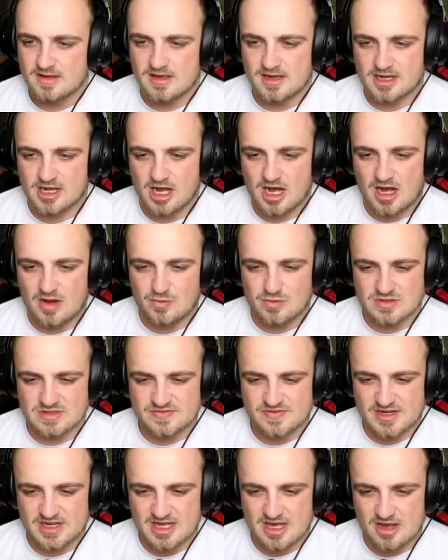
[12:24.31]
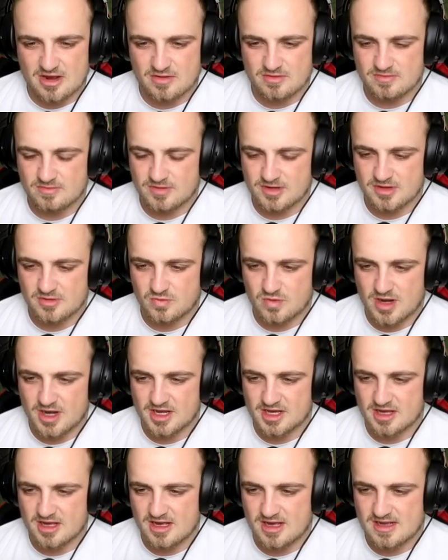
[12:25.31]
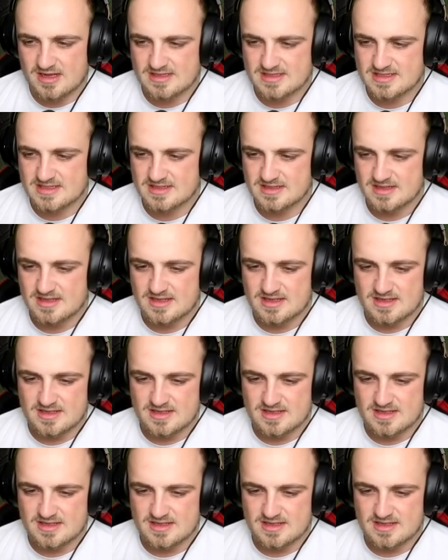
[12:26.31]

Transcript: A Car Wars video. One of the white cars.